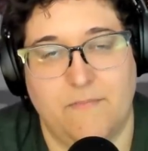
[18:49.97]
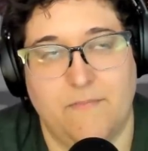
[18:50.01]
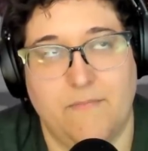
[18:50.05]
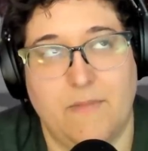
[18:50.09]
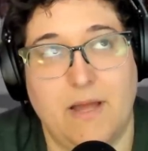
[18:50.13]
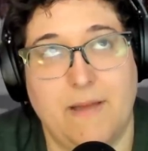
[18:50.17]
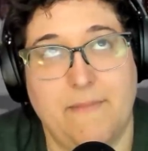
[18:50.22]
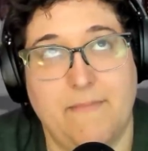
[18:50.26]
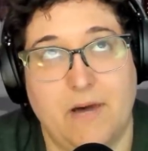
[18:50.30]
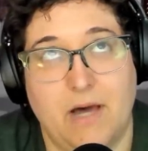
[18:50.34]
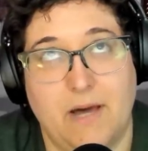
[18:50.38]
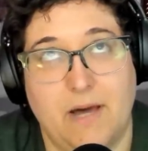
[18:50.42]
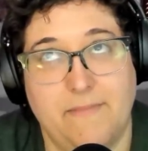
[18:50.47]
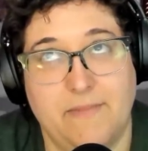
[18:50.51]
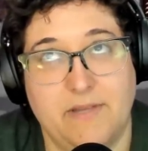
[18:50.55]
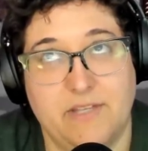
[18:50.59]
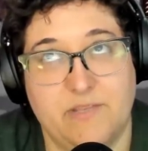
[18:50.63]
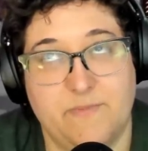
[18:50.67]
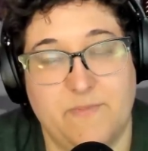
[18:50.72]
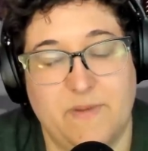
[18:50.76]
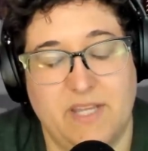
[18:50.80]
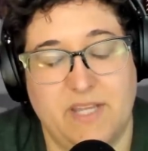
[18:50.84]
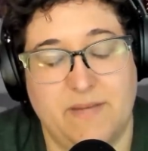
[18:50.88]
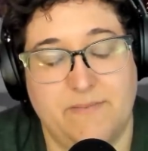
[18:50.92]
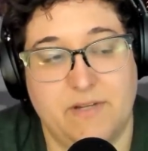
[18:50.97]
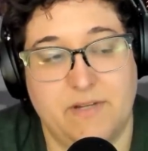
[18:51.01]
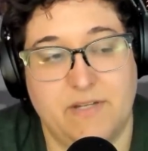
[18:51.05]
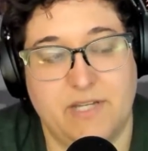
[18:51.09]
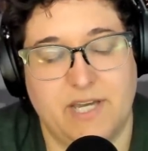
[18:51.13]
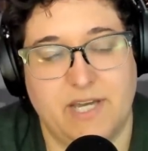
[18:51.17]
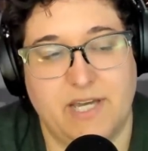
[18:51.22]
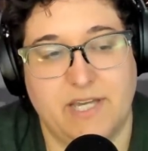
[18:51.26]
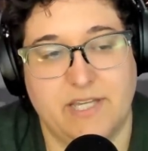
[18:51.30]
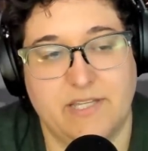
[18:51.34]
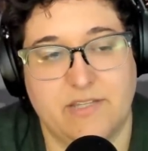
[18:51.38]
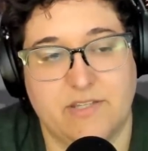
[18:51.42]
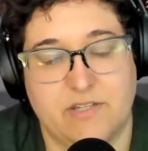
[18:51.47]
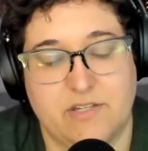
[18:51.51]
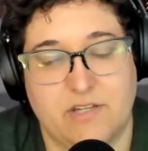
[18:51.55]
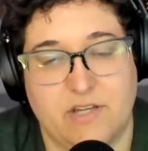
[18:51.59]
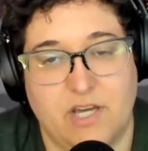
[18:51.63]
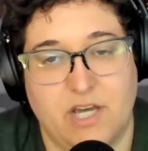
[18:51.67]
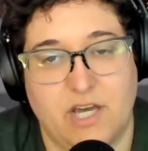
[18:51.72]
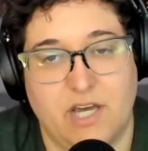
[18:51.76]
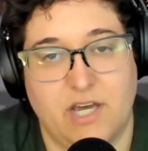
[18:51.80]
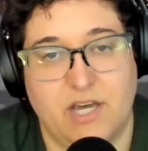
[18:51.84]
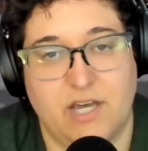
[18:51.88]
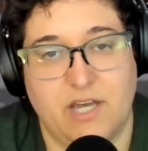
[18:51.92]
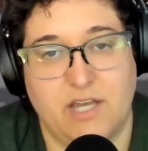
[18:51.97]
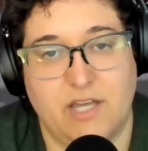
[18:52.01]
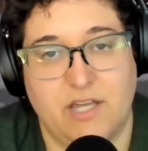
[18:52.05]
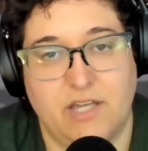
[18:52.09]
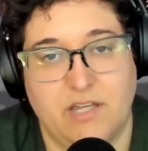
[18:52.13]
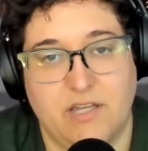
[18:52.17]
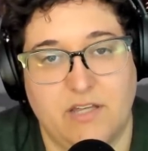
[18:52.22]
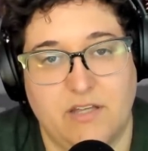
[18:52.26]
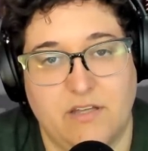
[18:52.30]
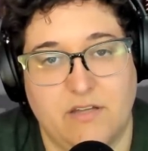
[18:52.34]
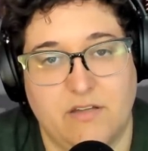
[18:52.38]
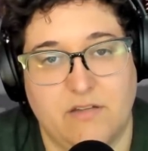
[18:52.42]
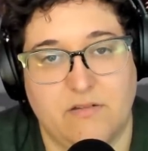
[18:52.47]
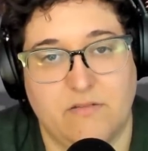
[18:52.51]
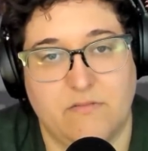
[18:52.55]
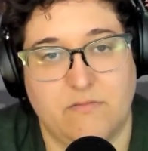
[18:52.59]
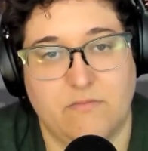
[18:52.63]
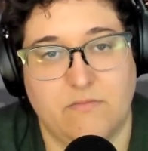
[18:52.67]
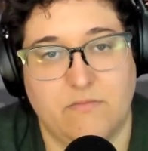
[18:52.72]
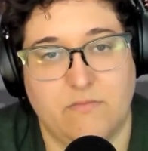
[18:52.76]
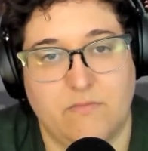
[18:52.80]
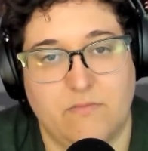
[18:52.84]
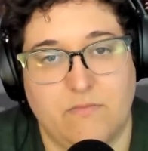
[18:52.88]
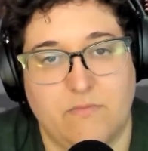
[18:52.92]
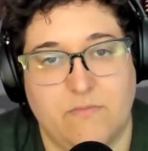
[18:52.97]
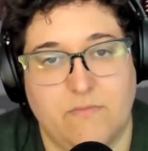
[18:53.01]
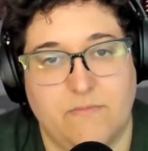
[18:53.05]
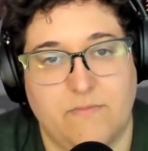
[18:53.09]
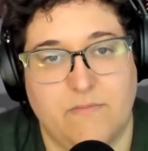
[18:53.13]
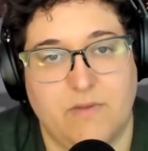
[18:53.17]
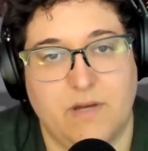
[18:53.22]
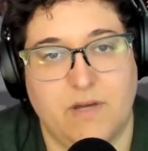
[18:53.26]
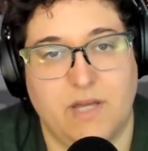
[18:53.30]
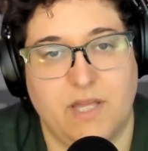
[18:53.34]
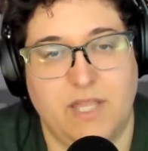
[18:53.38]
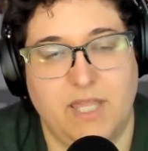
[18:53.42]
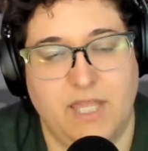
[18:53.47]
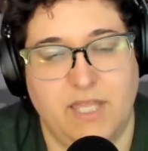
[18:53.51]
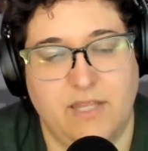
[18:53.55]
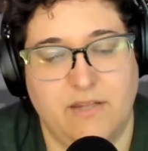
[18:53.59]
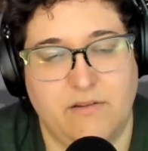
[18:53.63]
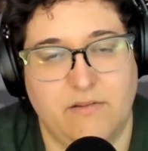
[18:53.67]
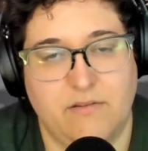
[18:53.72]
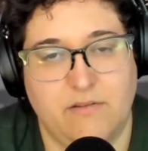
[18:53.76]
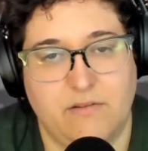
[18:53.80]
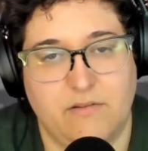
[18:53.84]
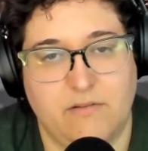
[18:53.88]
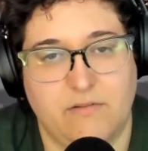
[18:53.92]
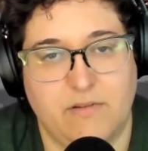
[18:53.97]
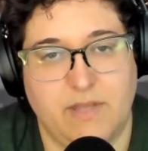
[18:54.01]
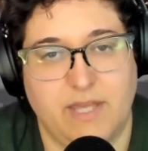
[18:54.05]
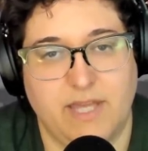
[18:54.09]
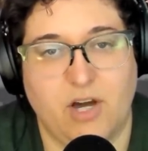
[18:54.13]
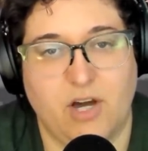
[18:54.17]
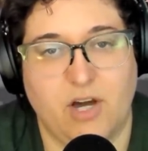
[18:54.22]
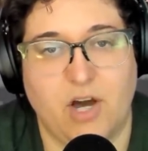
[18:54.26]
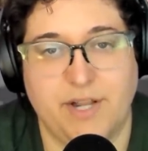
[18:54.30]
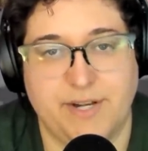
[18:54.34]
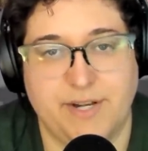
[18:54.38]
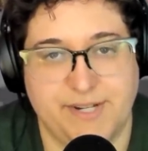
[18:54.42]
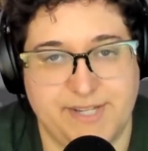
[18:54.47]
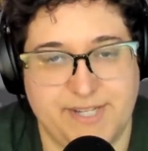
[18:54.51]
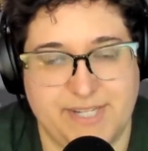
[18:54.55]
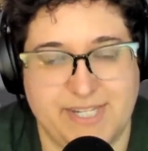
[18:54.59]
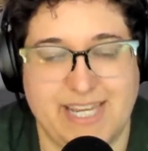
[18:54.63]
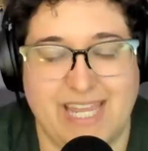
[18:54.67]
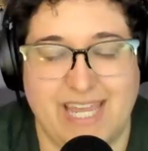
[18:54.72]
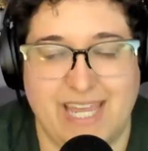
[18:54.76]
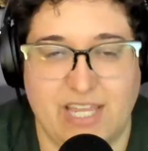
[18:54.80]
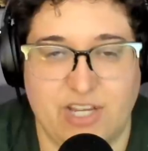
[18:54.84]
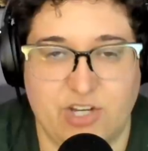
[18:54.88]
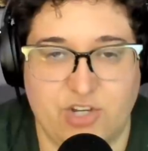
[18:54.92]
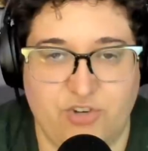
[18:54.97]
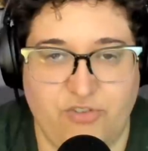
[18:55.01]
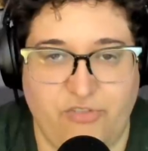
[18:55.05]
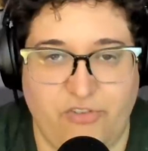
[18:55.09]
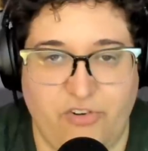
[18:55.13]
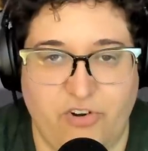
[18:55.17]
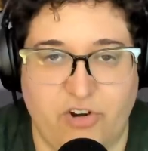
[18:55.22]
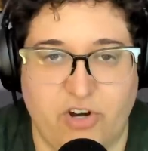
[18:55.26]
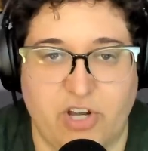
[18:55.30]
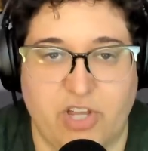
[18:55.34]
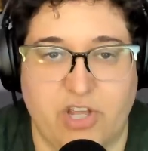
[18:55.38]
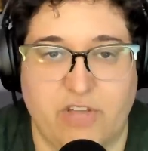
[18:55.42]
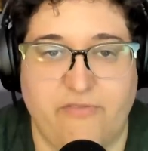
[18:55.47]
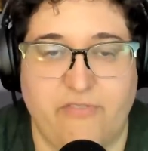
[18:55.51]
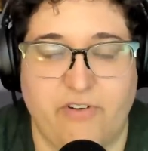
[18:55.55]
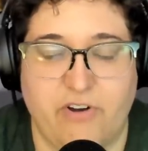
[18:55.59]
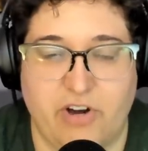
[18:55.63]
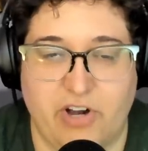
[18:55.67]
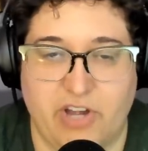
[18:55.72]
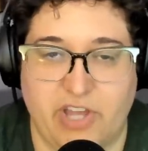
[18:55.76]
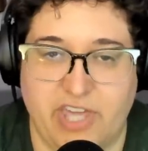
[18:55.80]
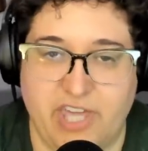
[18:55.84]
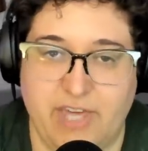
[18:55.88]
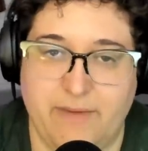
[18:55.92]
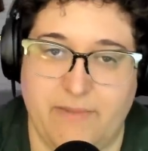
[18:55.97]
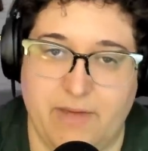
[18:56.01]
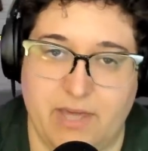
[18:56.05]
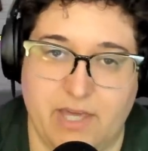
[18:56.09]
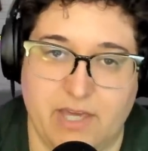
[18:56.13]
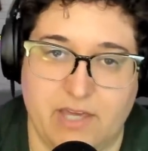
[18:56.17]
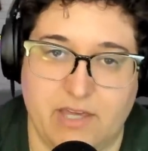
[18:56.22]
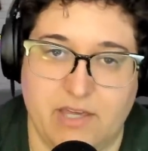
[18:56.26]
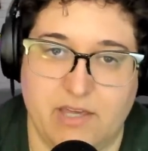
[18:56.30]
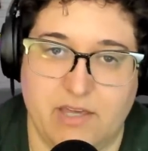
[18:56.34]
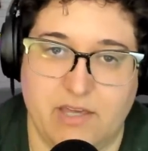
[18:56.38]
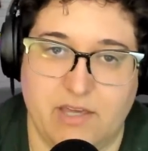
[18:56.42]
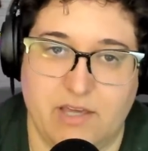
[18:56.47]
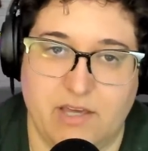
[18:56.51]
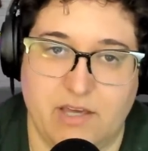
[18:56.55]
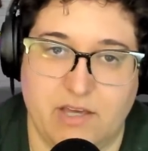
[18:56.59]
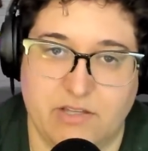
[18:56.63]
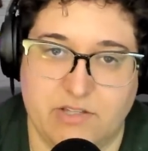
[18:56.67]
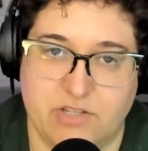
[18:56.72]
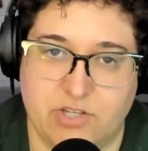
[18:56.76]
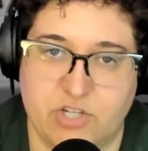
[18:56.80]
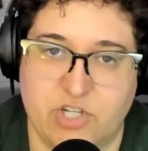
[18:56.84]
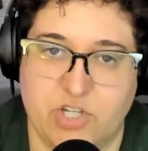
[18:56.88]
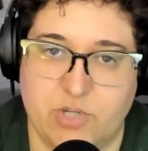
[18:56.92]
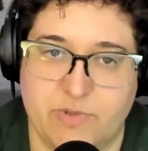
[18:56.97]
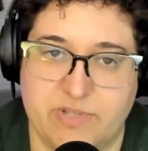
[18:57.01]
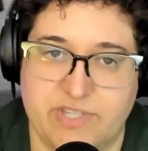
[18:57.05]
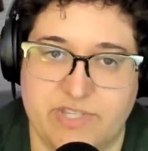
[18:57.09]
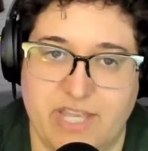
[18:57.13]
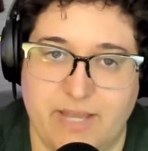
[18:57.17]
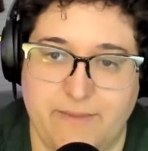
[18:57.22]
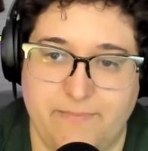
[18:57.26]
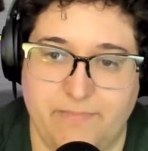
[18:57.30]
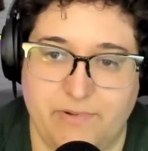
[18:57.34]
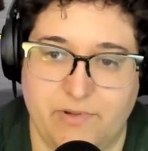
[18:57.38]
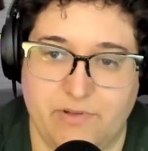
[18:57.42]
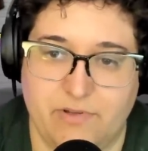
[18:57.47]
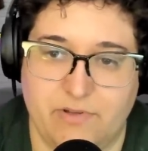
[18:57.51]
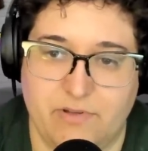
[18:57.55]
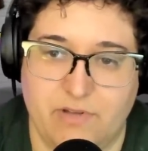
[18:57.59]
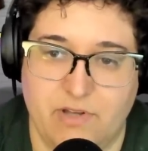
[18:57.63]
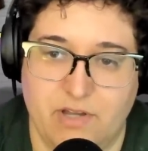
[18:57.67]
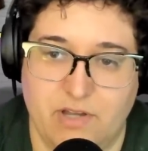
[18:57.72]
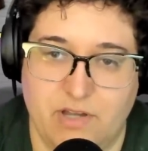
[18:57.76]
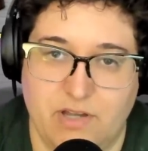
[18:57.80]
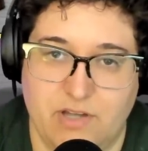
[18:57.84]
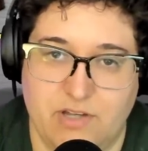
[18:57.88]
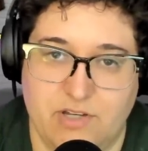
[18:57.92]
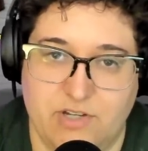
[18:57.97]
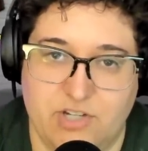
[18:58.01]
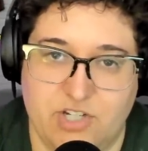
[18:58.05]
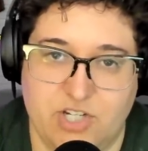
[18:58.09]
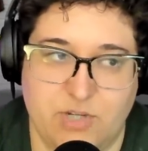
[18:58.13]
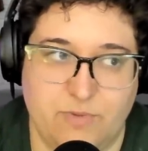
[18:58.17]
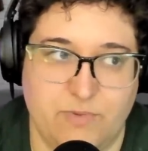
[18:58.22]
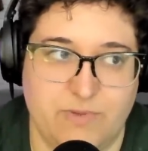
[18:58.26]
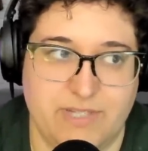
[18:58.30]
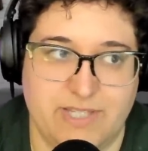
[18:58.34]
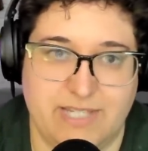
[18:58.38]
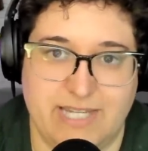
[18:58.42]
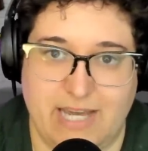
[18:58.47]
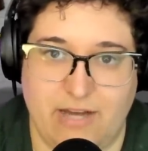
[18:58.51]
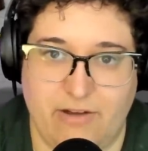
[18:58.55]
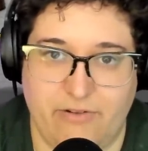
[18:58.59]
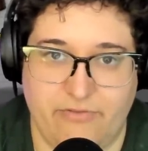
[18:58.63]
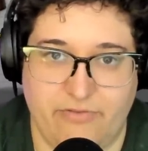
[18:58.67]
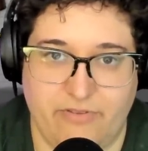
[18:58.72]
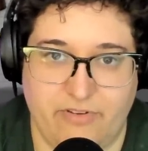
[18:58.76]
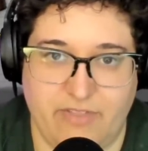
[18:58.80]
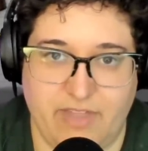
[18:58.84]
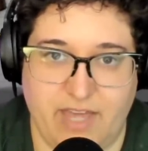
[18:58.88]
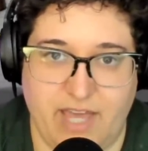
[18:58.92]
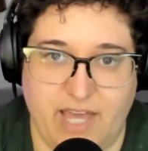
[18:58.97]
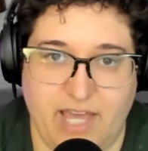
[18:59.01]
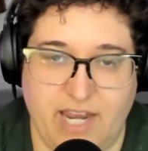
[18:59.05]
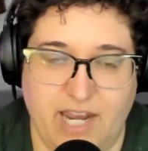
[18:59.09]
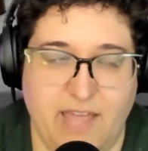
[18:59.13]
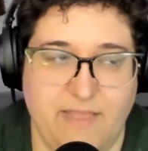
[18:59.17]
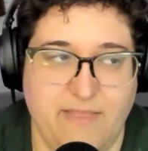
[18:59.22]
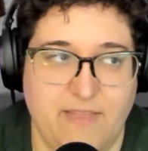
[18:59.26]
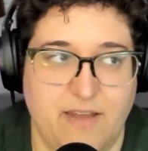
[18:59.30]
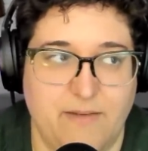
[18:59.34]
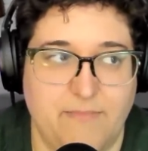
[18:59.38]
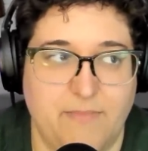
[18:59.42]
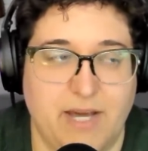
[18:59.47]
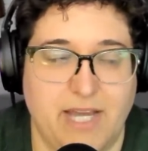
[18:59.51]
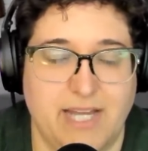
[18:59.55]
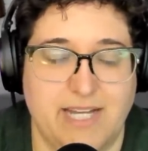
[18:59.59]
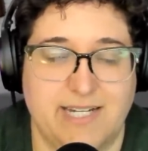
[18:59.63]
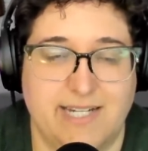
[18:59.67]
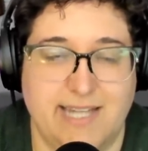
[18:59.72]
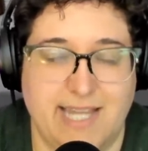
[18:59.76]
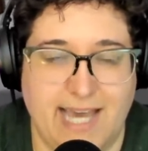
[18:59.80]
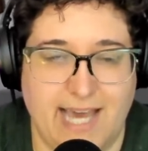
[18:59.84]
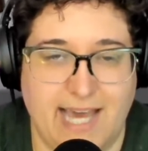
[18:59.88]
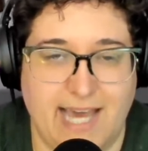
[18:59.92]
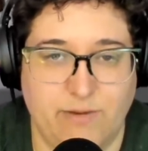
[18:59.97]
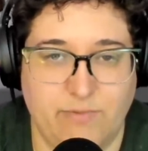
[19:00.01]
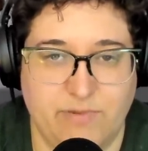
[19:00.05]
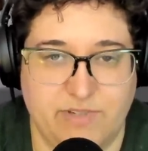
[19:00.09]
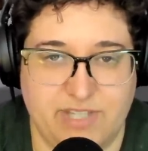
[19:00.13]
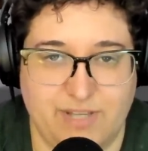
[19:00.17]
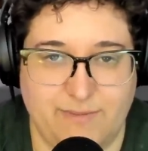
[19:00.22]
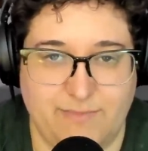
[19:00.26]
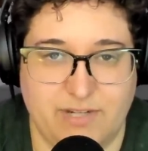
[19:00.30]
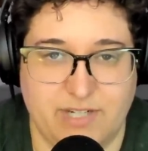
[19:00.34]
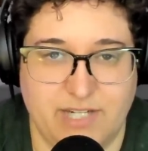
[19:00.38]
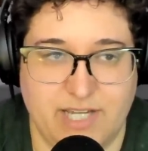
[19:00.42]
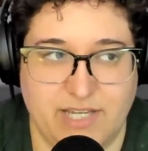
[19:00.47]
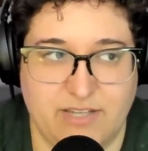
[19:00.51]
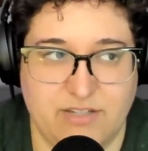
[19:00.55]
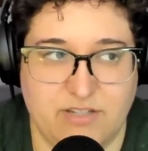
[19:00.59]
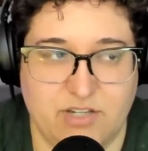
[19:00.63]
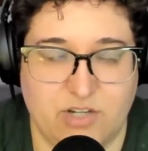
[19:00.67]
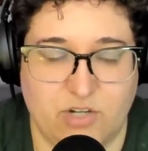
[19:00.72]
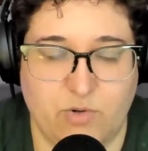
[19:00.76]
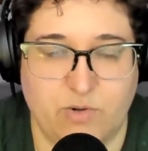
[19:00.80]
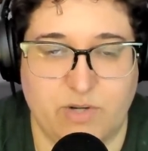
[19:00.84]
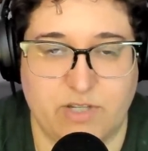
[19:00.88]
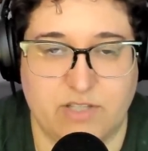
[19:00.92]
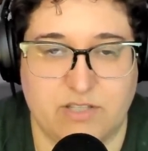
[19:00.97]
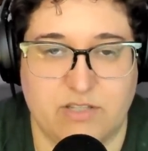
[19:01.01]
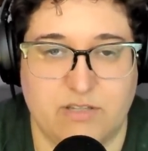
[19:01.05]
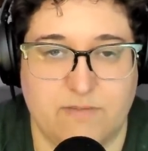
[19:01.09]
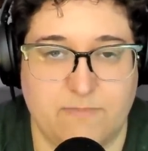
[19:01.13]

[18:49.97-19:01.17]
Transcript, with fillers: My mom has been hypnotized uh in like on stage for a for a gimmick. So she, she was would. Able- she was down for that and then my dad was hypnotized to quit